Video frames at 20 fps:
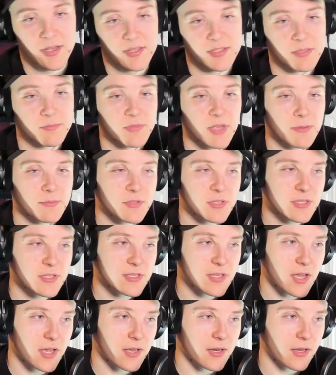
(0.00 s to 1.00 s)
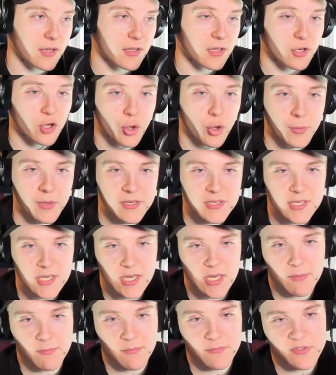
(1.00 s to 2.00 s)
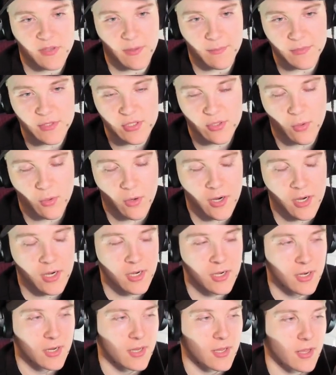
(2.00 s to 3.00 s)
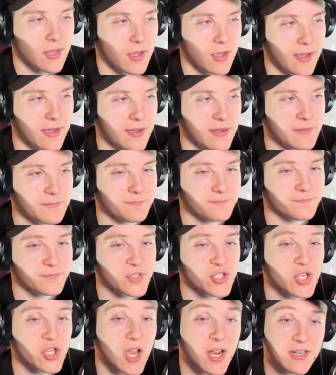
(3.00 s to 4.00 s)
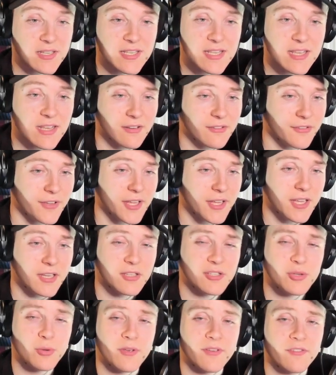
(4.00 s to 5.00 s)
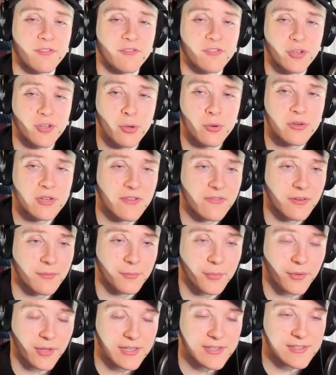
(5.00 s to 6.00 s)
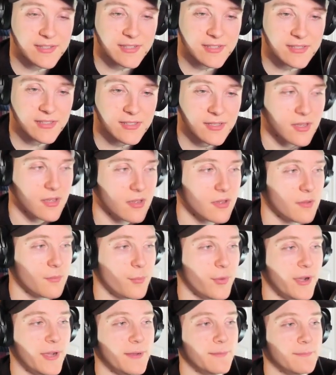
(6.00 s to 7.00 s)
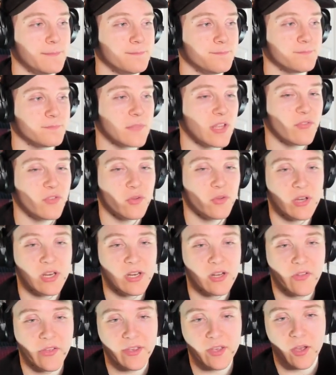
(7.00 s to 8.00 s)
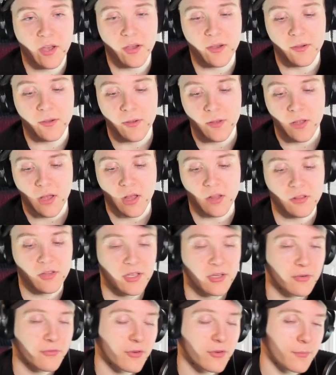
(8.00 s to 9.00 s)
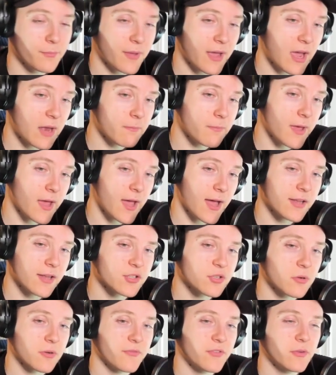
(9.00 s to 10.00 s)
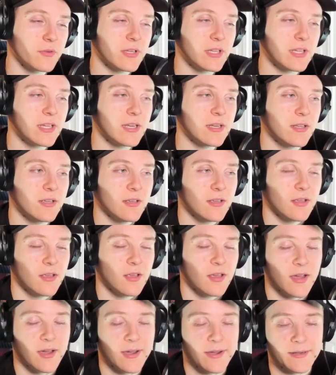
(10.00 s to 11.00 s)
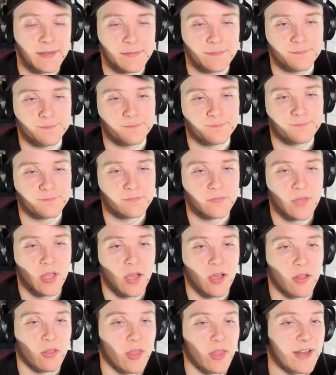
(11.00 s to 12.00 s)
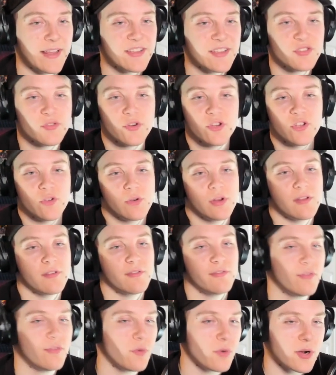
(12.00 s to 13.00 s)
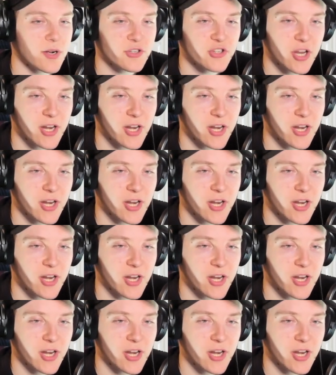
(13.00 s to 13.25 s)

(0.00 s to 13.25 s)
Sometimes she's on a Kenobi team of some sort. Shaak Ti can fit into a few different places, but if you need like a leader for Bad Batch, or if you need an extra unit for a